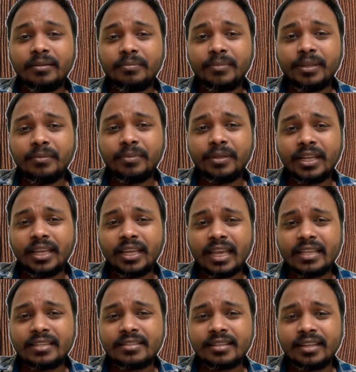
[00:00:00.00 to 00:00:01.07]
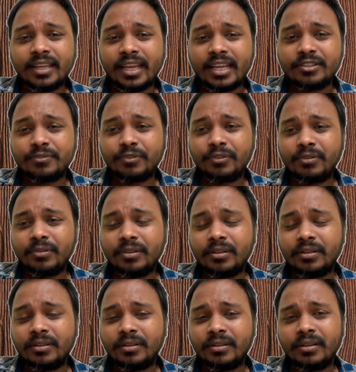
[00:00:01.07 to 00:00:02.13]
Maybe like h3,
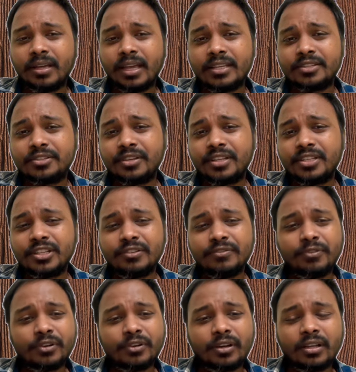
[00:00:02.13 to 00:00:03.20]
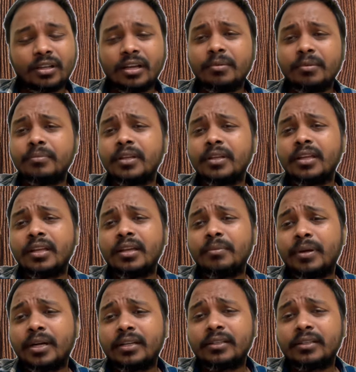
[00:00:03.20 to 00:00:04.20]
h4, h3, g4 gonna come, but